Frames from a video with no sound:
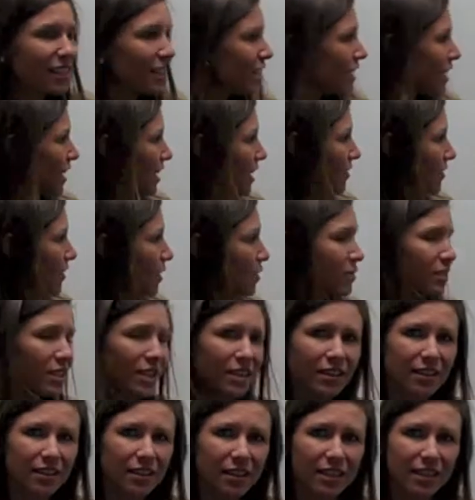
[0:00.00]
If you
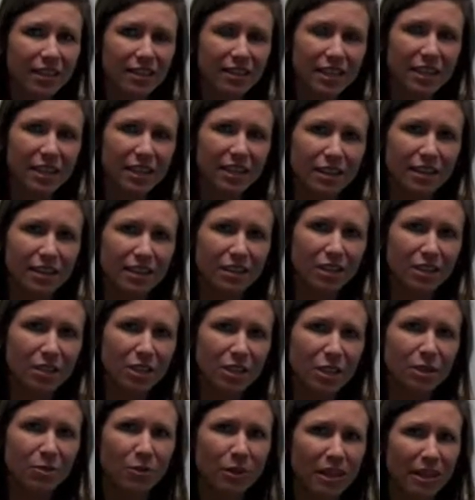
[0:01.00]
said 13,
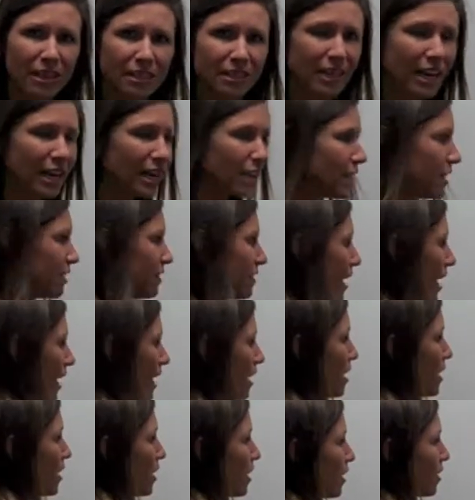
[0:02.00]
you are exactly right.
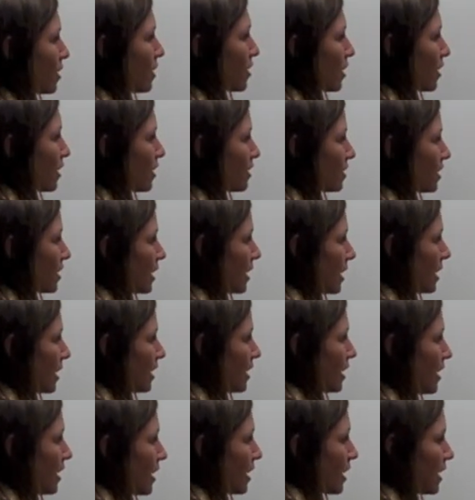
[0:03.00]

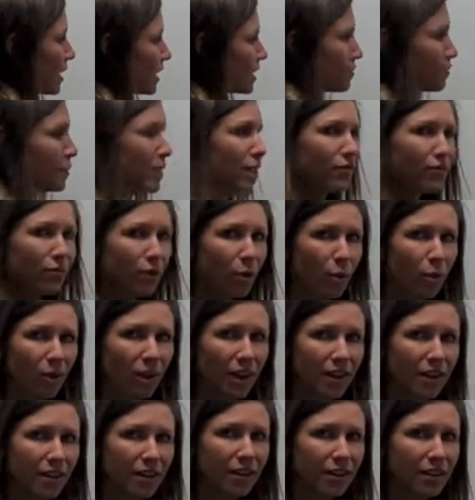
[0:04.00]
13 is
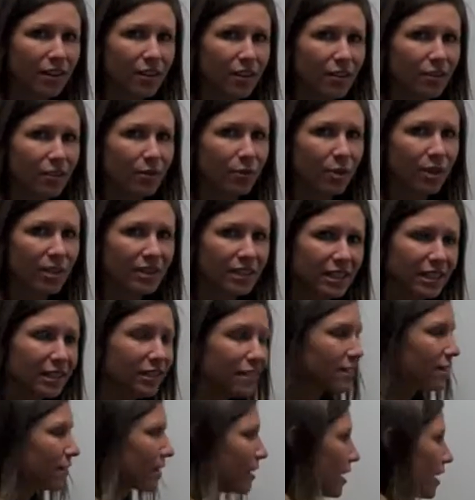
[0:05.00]
before 14.
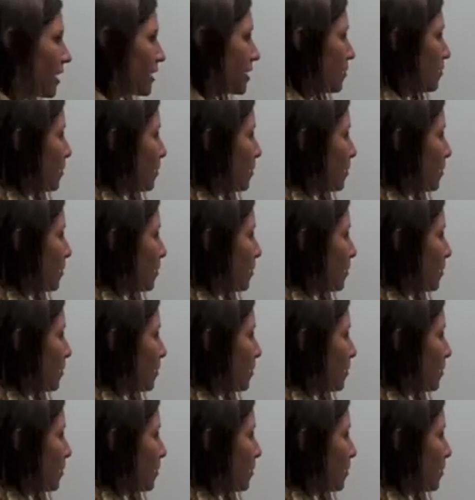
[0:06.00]
Awesome